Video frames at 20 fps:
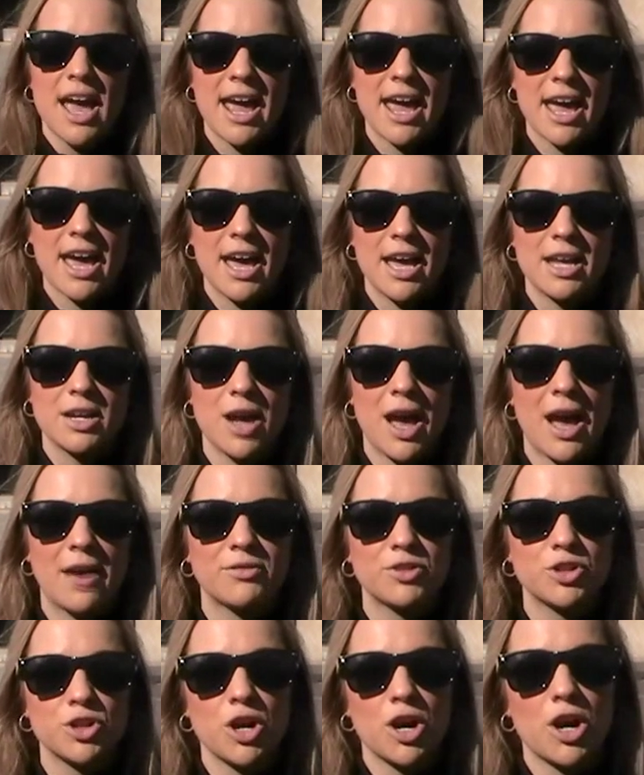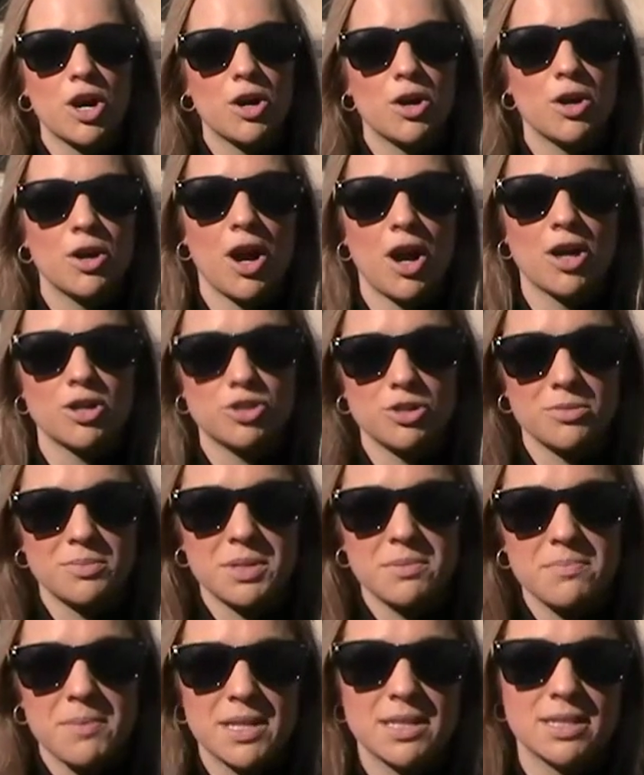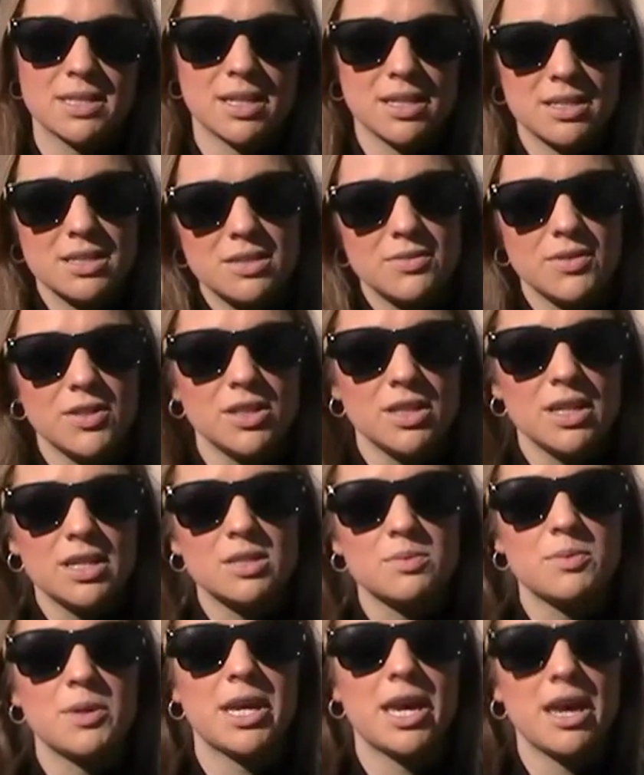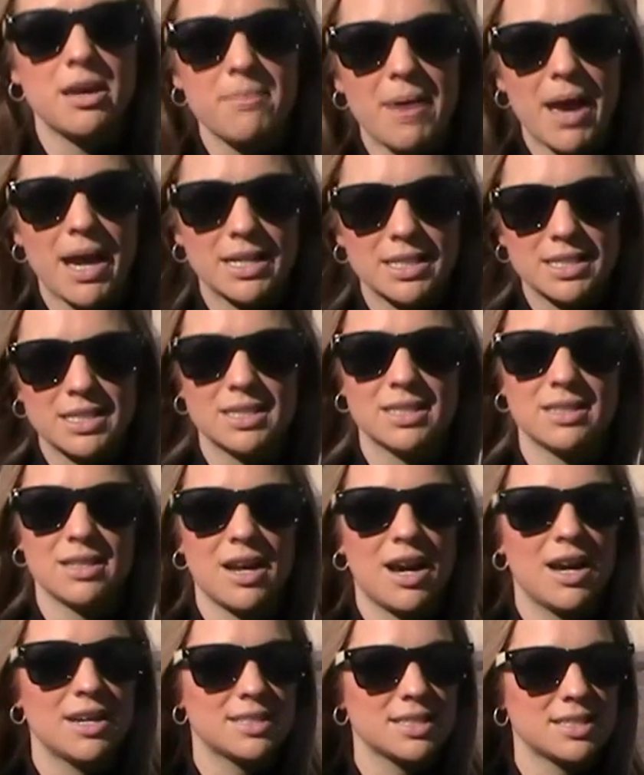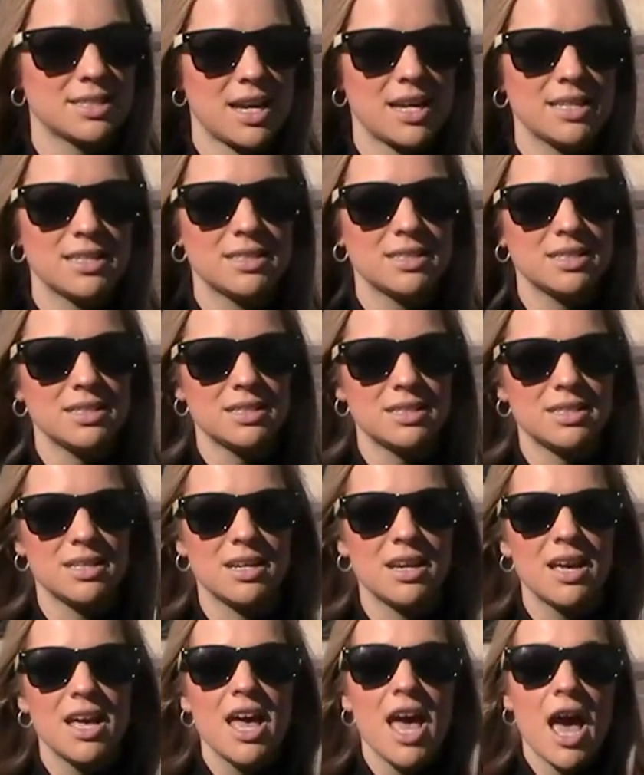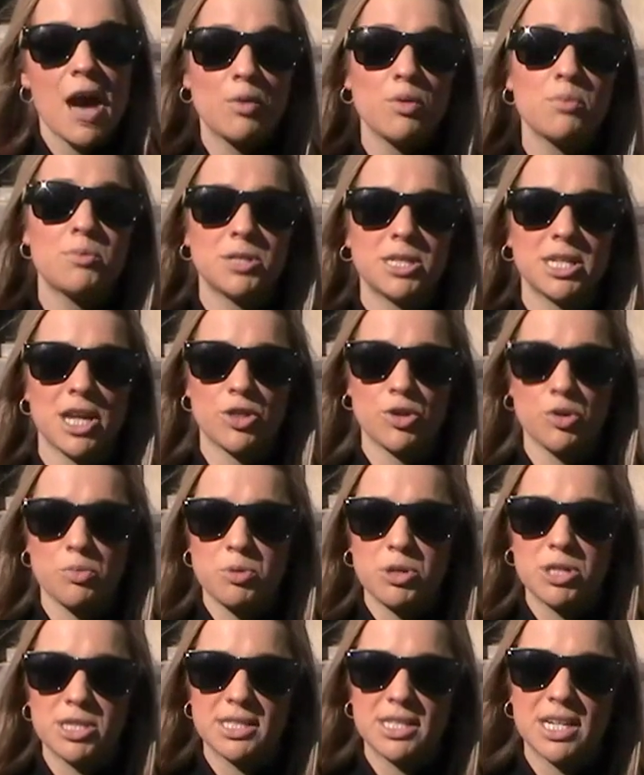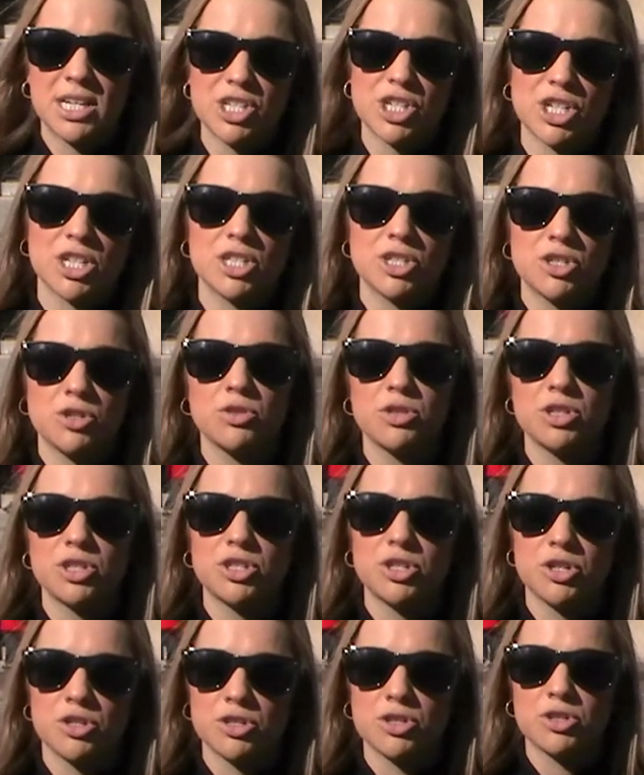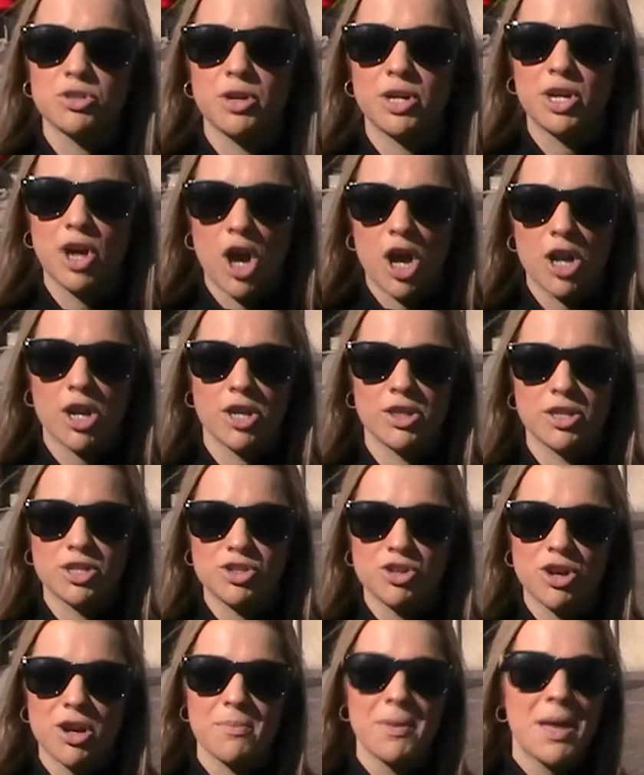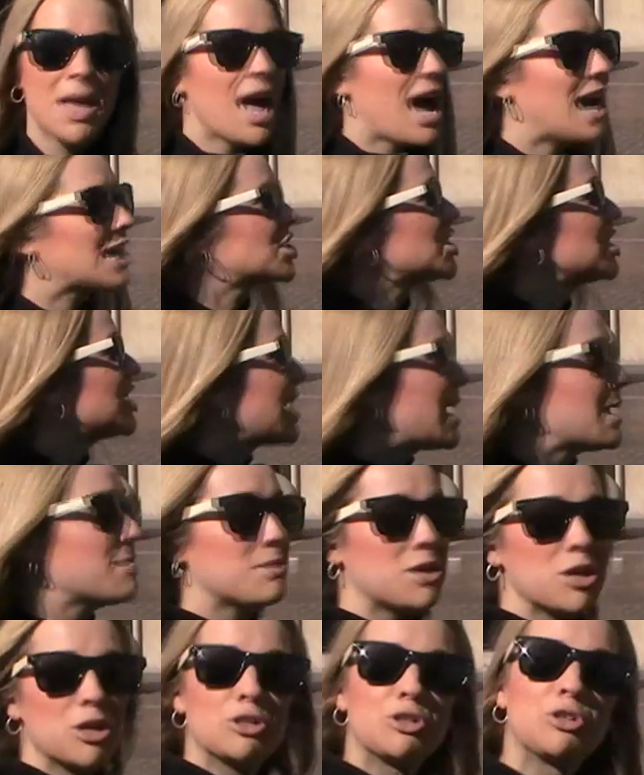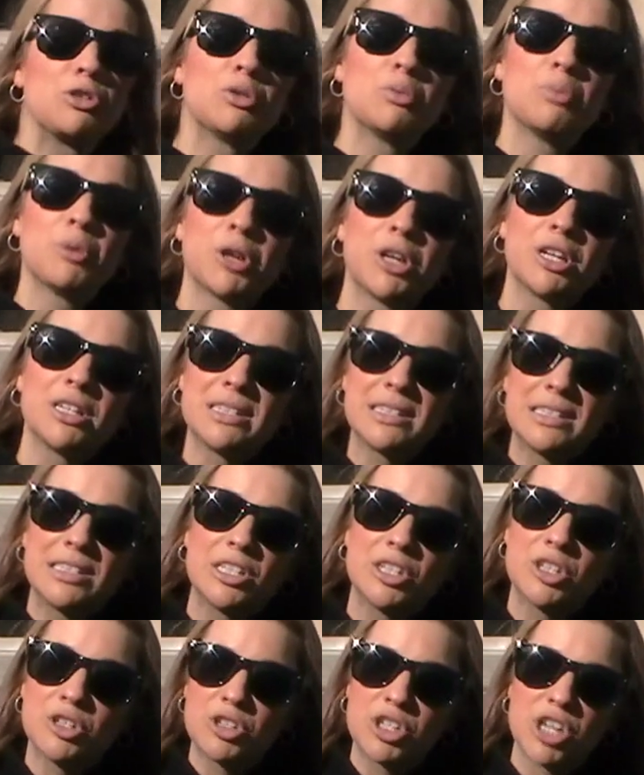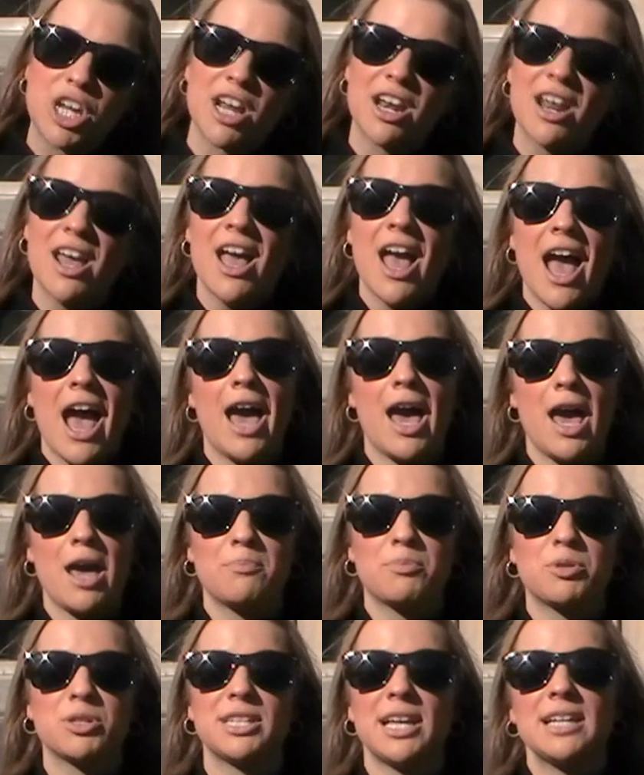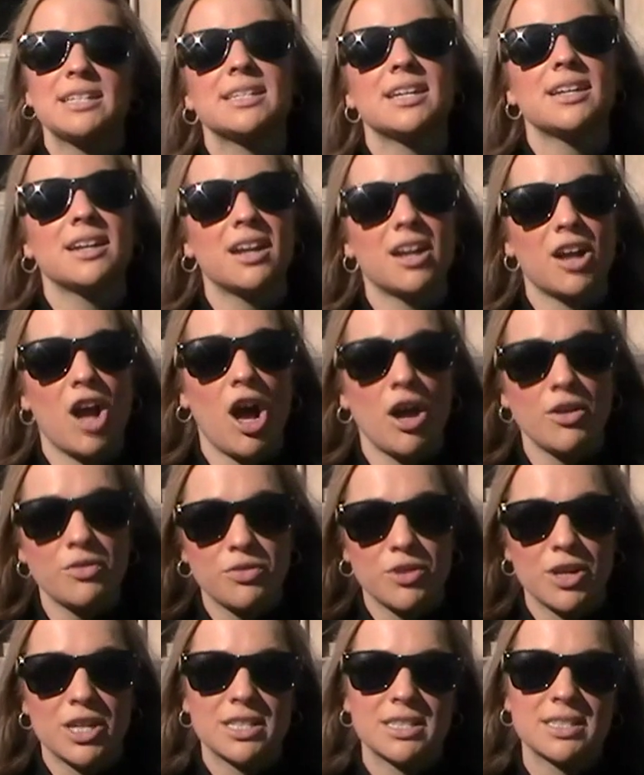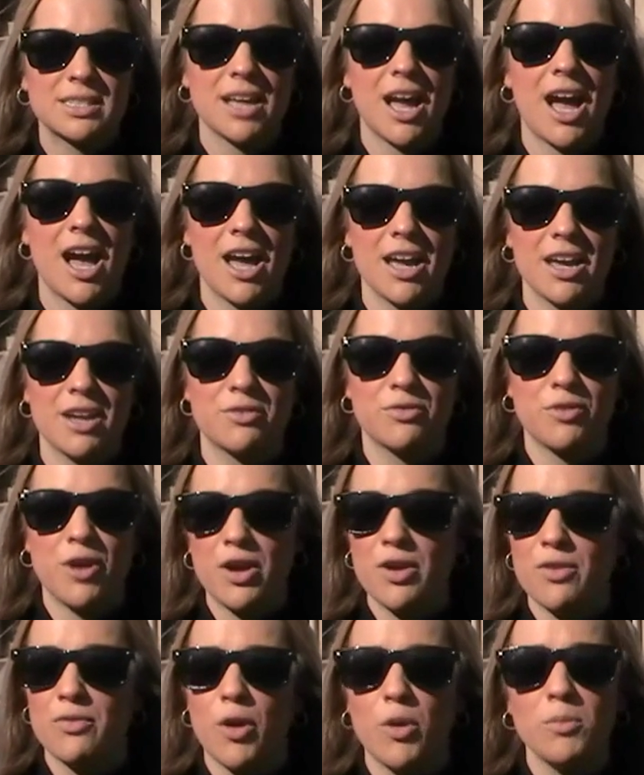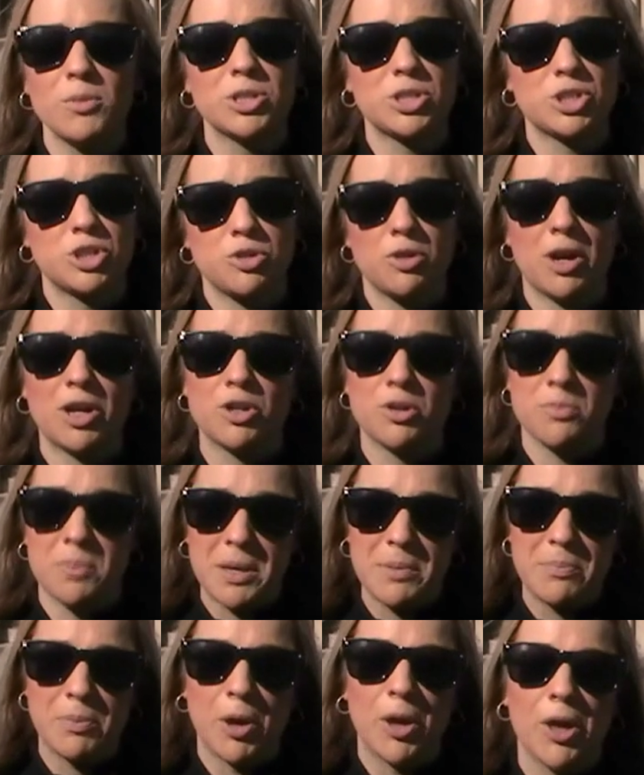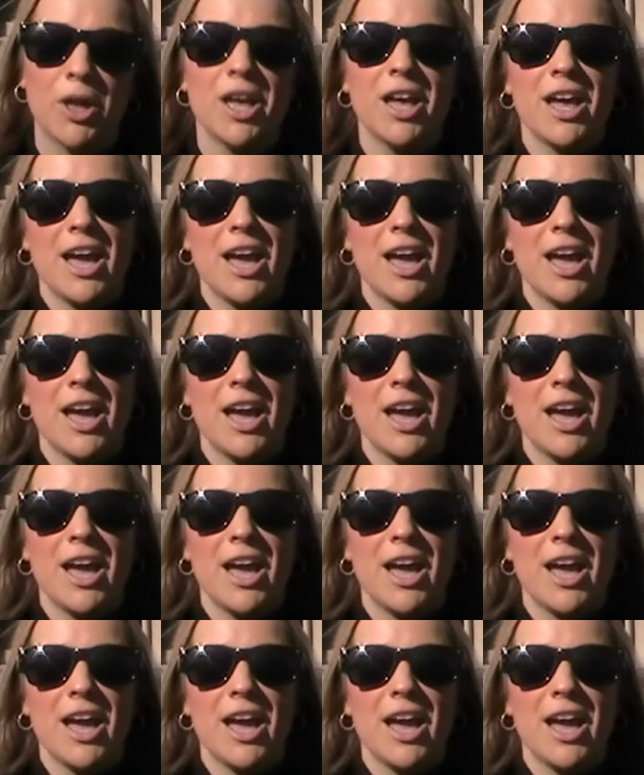and after our trip to Minsk and to Vilnius, we came back to SAIS in DC, and we put together a presentation, and two of the students who had gone on the trip actually came here to the Brookings Institution and presented at a conference in front of almost 200 people,